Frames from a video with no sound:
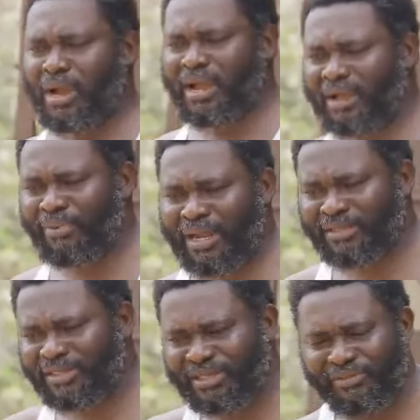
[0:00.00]
know, I
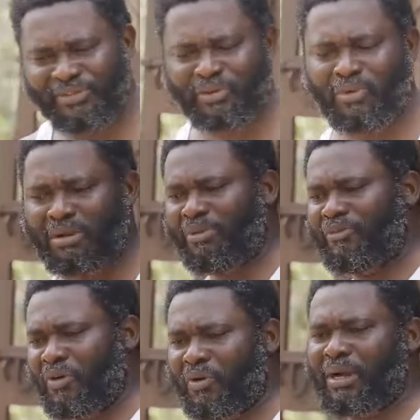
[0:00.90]
planned this thing very well
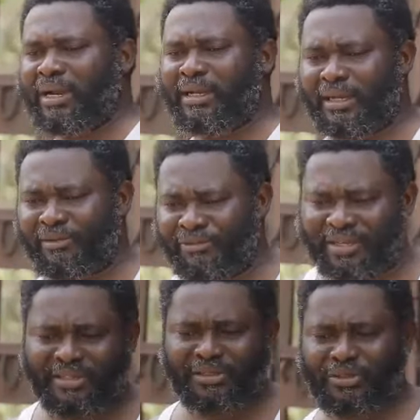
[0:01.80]
before I
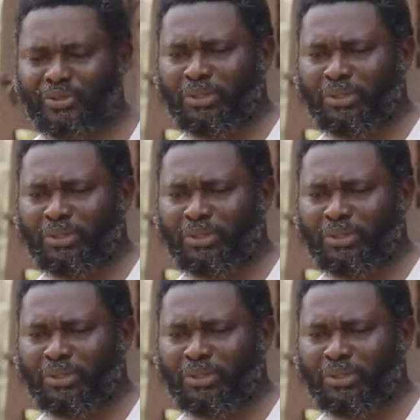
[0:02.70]
invited